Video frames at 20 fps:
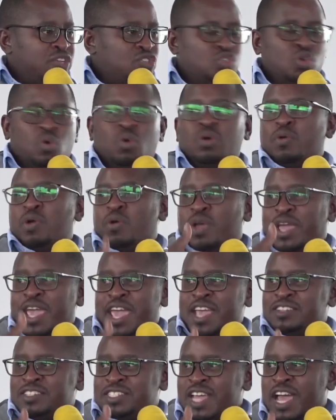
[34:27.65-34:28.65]
So
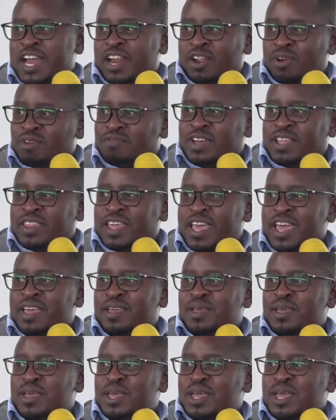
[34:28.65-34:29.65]
it started over there,
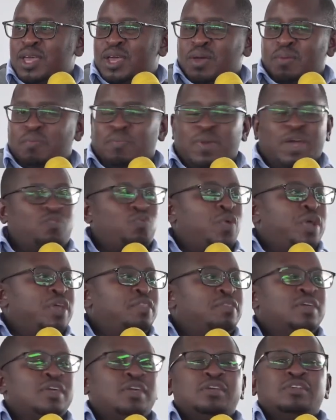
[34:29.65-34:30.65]
but with
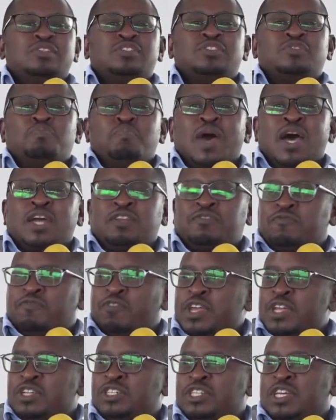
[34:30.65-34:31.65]
smart
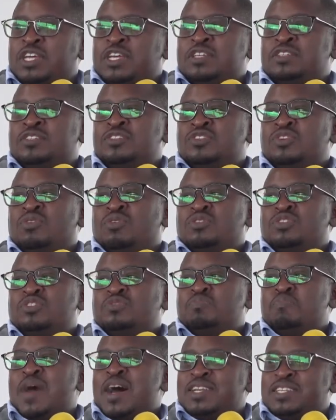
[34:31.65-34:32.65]
fridges, you know,
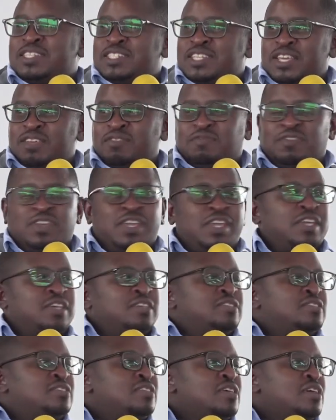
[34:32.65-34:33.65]
smart
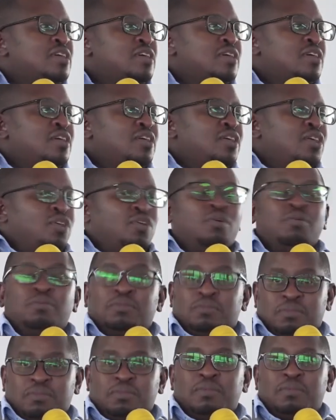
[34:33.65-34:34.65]
TVs, you know,
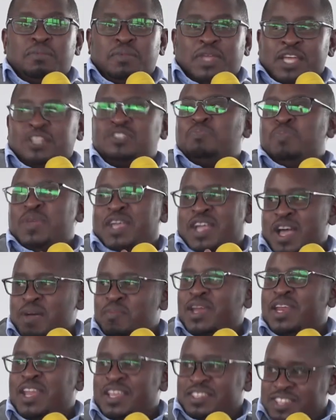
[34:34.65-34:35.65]
it's become
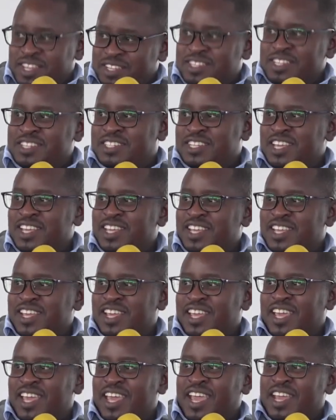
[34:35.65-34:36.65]
a necessity
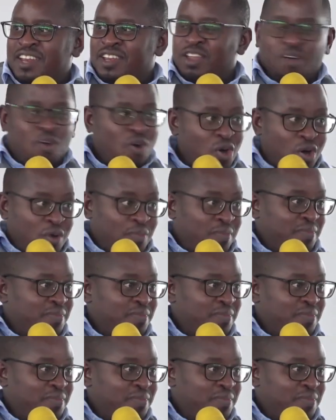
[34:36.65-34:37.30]
in the home,